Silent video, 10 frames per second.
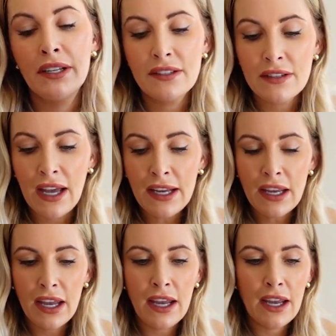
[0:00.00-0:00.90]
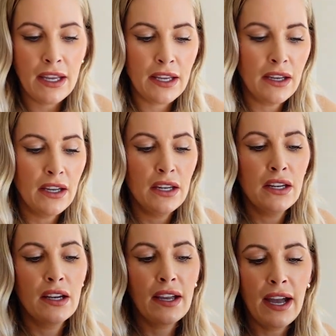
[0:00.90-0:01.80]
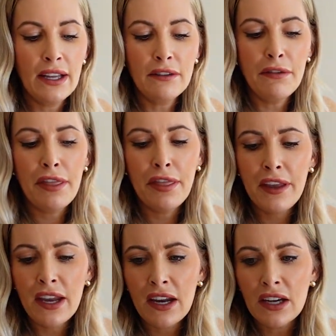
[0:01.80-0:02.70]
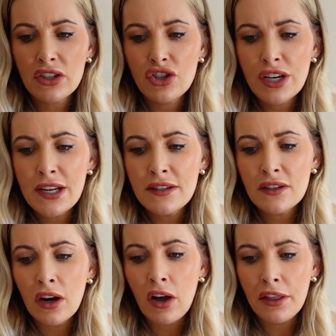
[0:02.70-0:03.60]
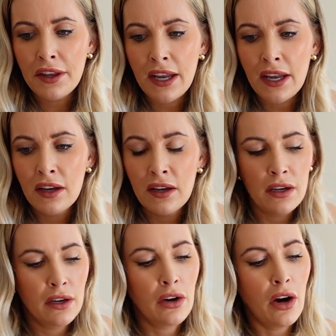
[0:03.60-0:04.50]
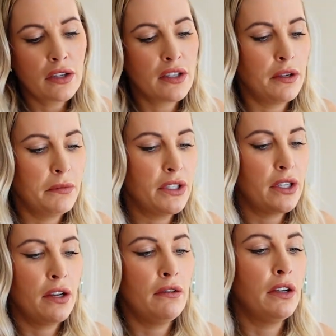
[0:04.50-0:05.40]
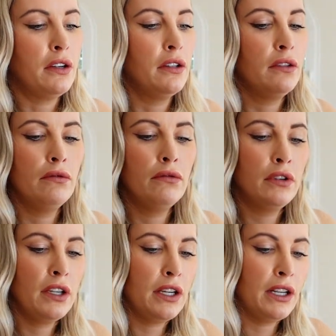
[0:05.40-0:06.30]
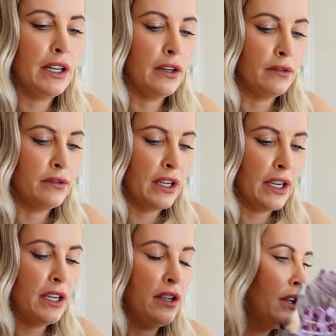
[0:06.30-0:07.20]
It's like a kind of thick cheesclothy cotton material. Really lovely.